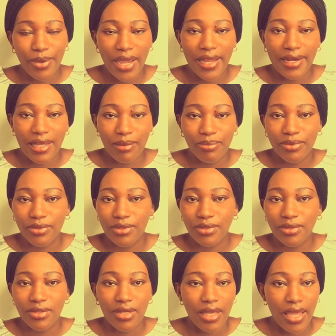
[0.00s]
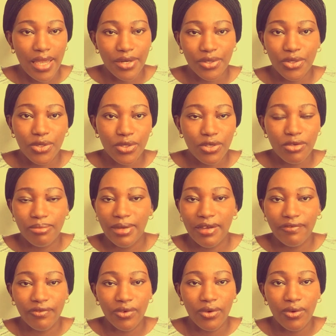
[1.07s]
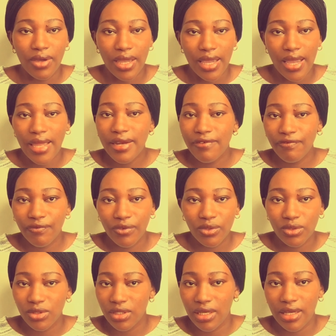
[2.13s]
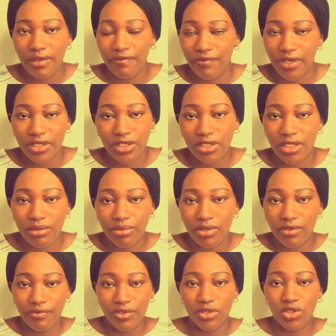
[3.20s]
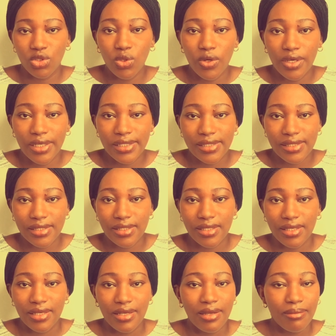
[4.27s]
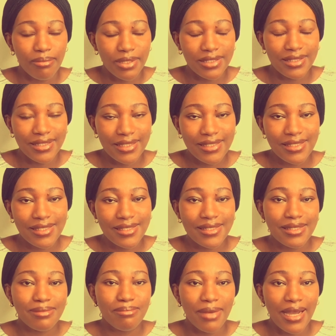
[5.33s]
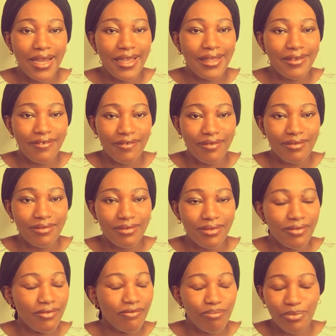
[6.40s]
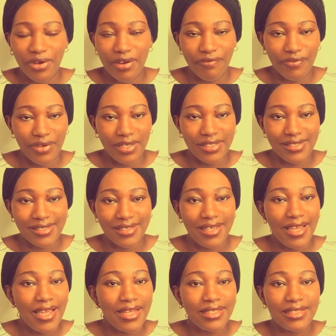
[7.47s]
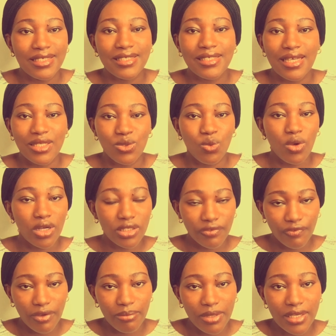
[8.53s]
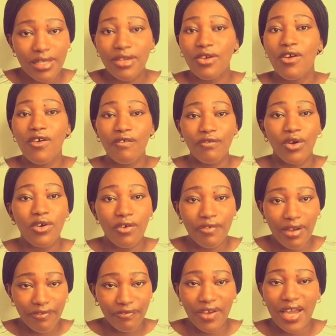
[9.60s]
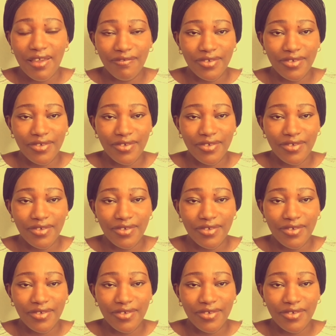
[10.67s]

pineapple and cucumber for any fruit and vegetable of your choice, but this is my preference and this has worked for me for over five